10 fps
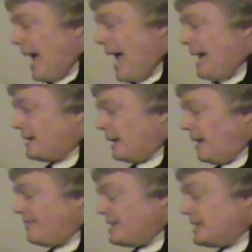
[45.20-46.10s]
add
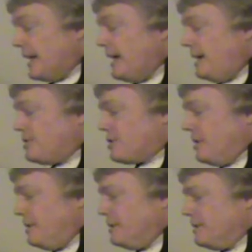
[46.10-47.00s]
11 days
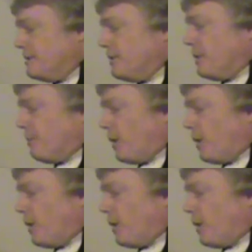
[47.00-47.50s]
to their